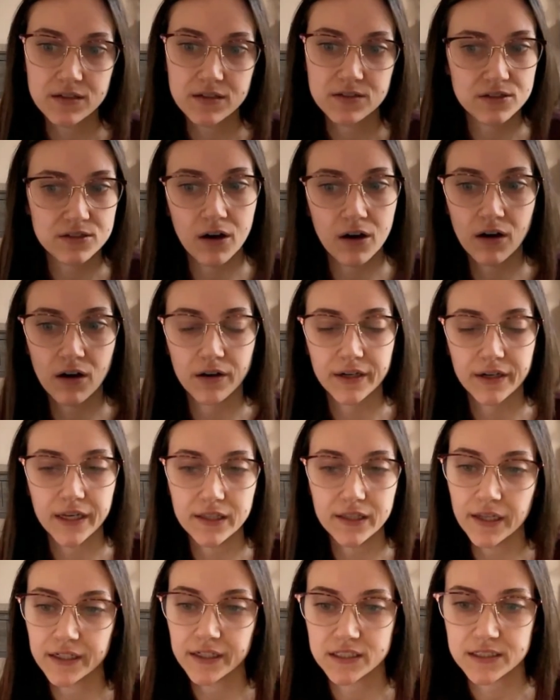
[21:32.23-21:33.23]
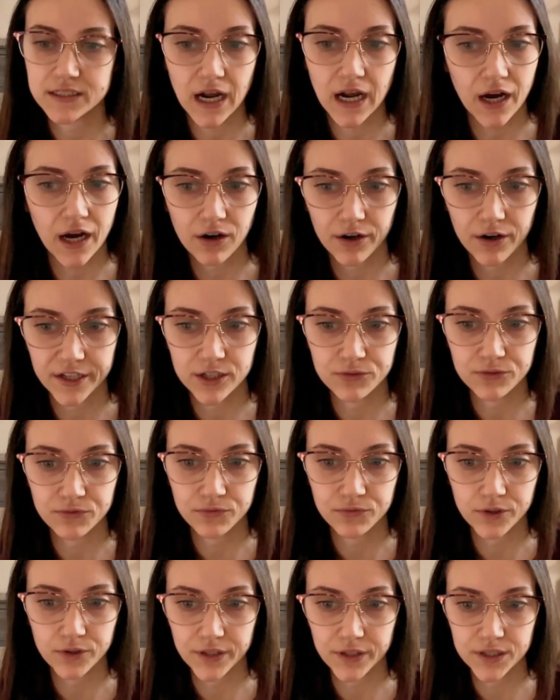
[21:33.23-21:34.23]
song in like a stock audio
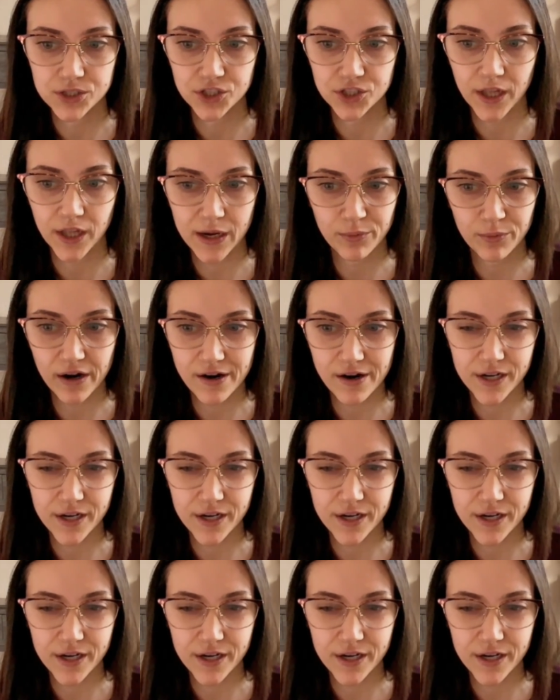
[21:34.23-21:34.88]
footage library.